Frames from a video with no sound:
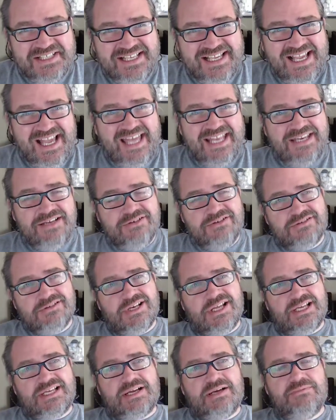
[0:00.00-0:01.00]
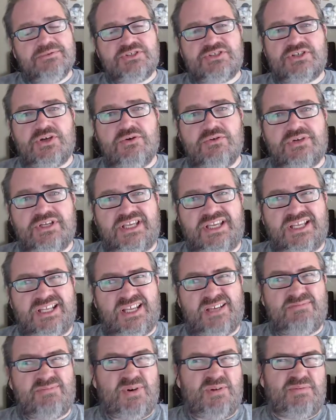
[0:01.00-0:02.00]
and it looked like I was sulking, and
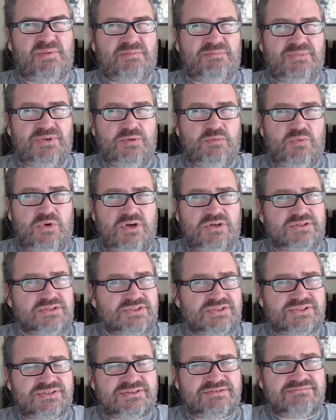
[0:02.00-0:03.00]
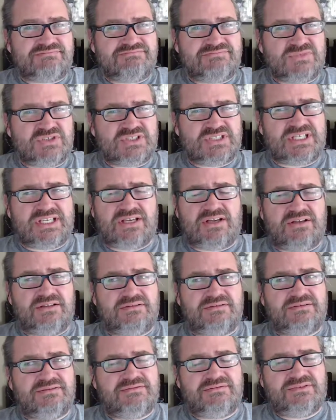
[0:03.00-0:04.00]
I probably was, because I can't
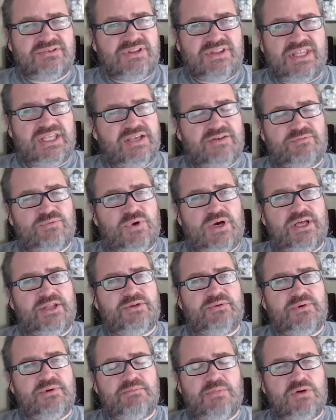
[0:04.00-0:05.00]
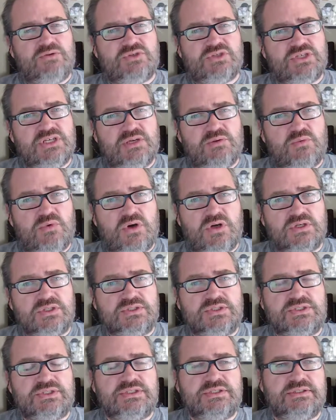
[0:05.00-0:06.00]
think of what other emotion it
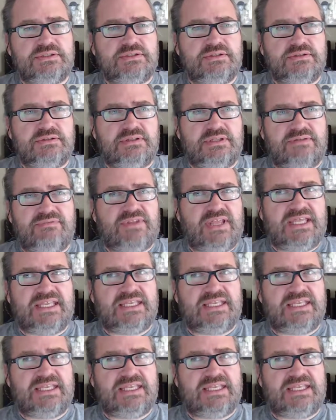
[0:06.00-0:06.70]
was that